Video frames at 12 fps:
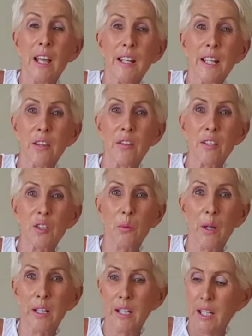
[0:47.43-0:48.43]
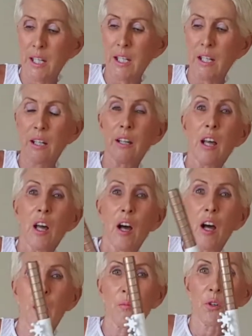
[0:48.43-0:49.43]
Now this one here
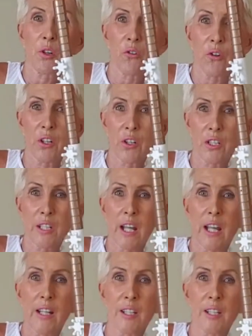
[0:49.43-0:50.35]
I'm using today,